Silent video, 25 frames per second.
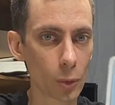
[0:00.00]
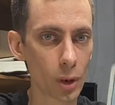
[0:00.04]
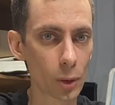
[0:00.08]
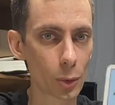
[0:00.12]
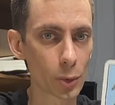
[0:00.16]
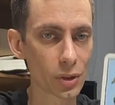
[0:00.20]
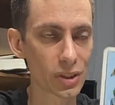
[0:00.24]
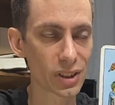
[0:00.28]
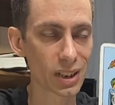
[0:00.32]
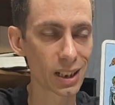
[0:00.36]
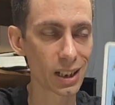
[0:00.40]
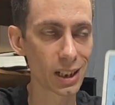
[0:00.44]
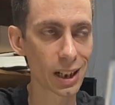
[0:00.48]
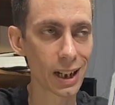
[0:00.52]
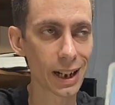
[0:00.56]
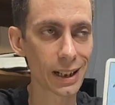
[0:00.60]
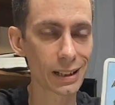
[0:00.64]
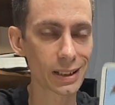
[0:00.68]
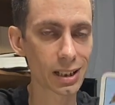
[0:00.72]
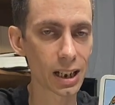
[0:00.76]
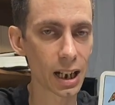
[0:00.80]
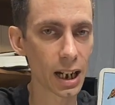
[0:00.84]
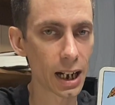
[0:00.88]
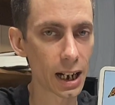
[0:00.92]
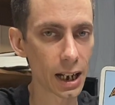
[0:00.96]
We will see
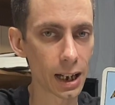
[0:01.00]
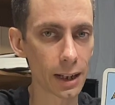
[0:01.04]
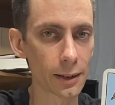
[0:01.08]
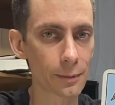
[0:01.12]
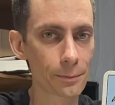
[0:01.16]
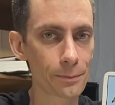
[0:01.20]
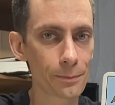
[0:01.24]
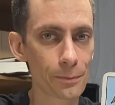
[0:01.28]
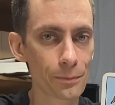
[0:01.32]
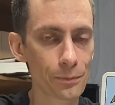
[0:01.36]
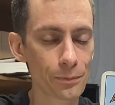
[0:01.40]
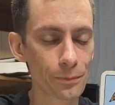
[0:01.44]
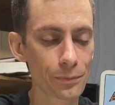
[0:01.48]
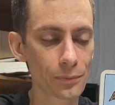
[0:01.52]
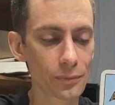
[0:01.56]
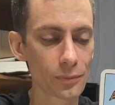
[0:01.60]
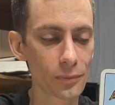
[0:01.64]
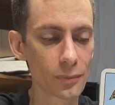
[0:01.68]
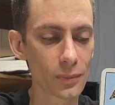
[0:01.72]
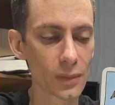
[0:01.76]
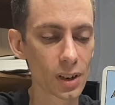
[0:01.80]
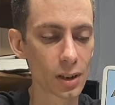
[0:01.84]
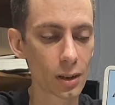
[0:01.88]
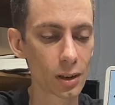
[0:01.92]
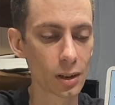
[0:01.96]
eye to eye.
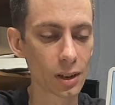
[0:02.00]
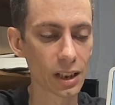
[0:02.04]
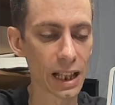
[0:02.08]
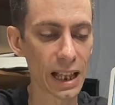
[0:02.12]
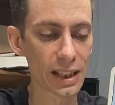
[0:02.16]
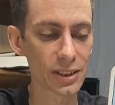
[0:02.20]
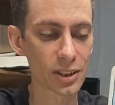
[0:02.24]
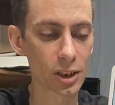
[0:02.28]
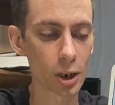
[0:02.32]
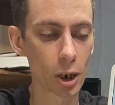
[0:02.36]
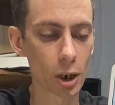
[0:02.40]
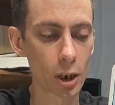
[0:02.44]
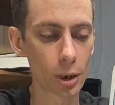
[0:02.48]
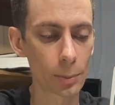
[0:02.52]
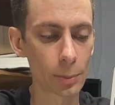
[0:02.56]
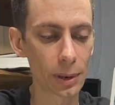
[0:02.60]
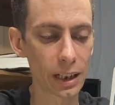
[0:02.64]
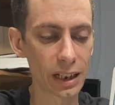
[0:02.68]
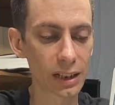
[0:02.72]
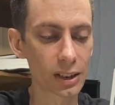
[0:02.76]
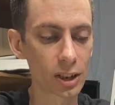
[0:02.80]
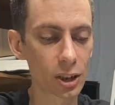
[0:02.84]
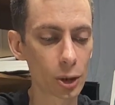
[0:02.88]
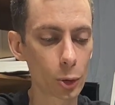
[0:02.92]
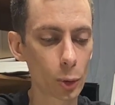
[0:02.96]
Last card
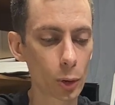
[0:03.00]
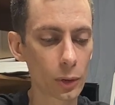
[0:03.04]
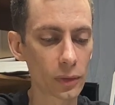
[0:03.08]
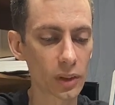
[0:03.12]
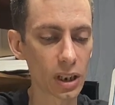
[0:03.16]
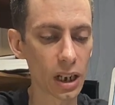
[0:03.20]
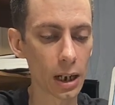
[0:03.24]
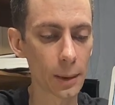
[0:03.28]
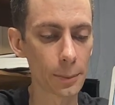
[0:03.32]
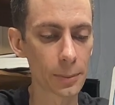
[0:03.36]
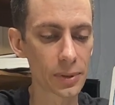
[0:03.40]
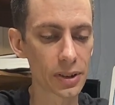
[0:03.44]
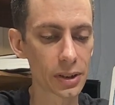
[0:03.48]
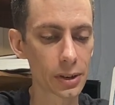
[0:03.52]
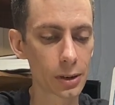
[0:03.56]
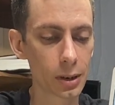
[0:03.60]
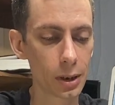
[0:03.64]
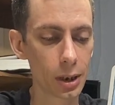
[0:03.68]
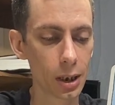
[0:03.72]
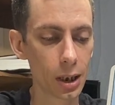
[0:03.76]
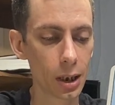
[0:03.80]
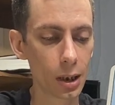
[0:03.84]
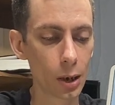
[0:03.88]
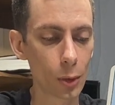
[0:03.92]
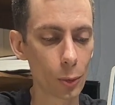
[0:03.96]
being Two of Cups.
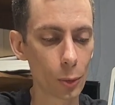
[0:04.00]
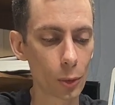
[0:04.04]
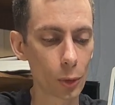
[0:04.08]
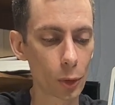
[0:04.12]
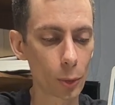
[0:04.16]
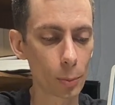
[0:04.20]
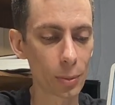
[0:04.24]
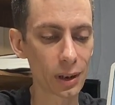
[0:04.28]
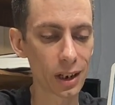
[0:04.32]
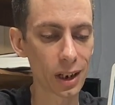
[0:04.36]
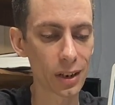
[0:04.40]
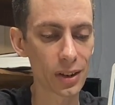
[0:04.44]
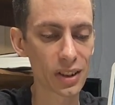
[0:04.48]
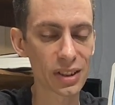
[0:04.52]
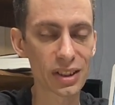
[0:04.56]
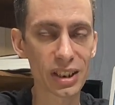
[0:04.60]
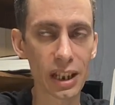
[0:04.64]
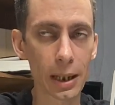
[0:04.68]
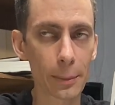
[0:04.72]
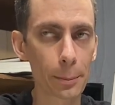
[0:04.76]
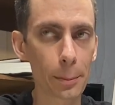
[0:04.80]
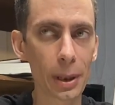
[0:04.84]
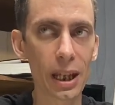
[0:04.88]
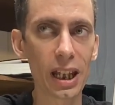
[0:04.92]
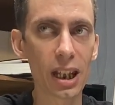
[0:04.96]
We will be on the
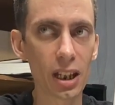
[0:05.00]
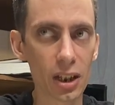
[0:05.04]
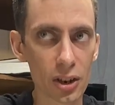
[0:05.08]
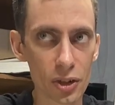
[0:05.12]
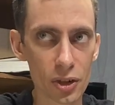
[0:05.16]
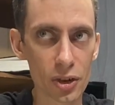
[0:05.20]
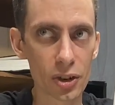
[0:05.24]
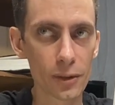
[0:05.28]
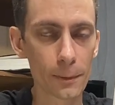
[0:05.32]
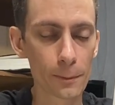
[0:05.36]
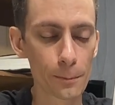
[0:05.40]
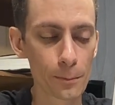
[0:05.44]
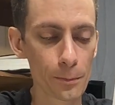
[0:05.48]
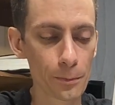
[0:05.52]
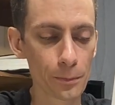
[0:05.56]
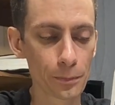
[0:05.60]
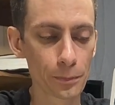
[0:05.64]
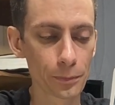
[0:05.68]
same page.